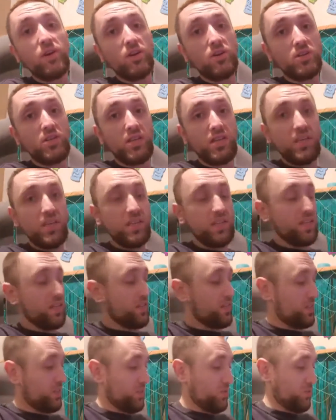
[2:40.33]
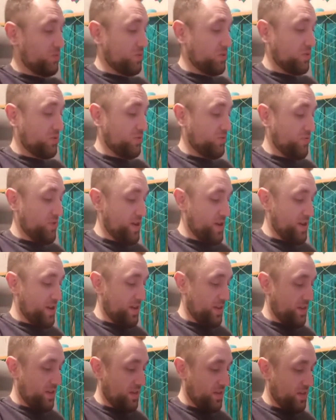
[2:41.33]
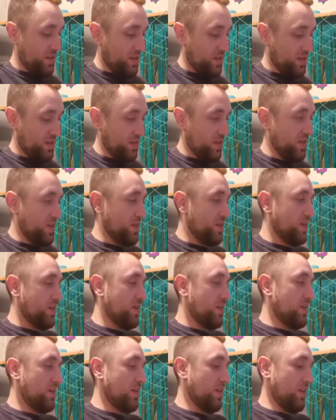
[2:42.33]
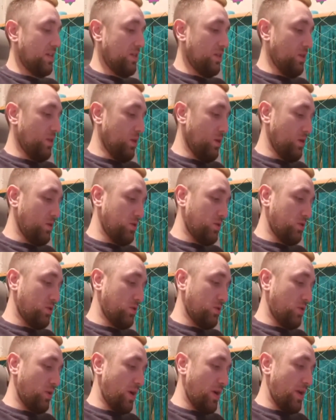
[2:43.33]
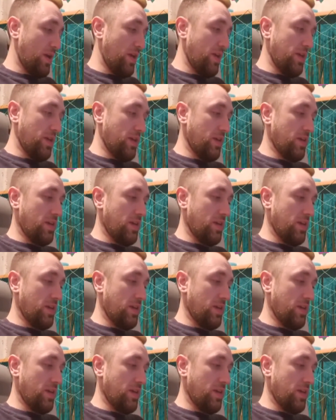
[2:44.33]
articulations were great. It looks great.